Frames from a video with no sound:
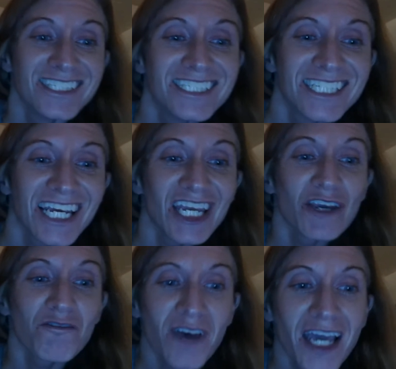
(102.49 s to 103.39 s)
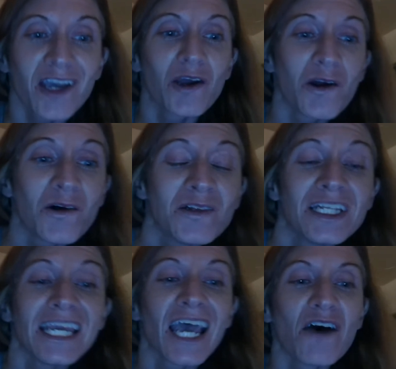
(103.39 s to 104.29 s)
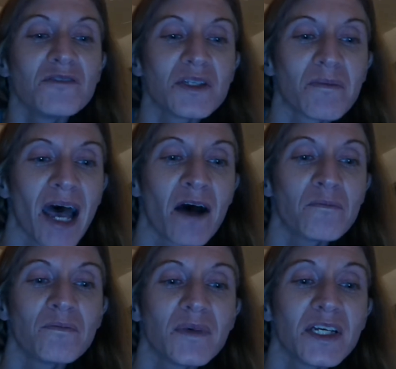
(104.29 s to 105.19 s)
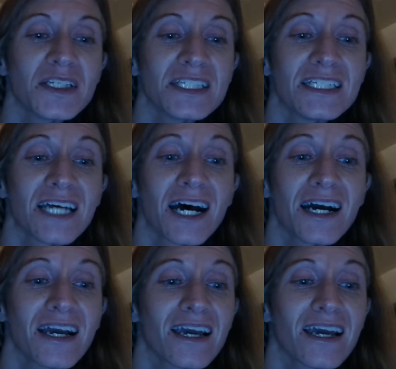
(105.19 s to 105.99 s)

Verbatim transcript: Gee, if I could only have some apple stock,